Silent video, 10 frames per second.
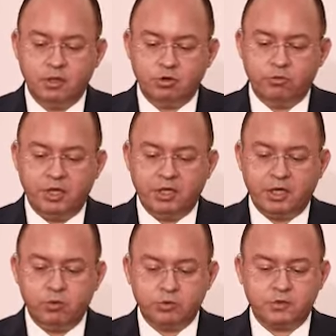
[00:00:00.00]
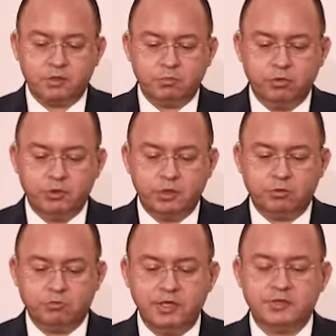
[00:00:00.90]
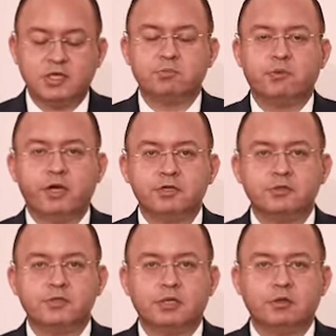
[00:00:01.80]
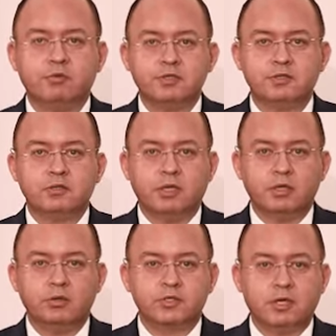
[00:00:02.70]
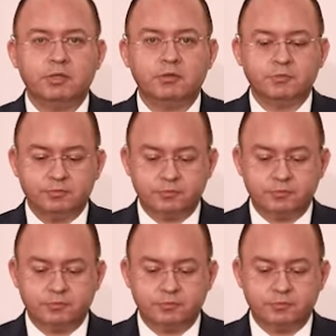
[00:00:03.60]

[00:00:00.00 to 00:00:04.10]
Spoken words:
Romania also supported Ukraine's aspirations at the recent NATO summit.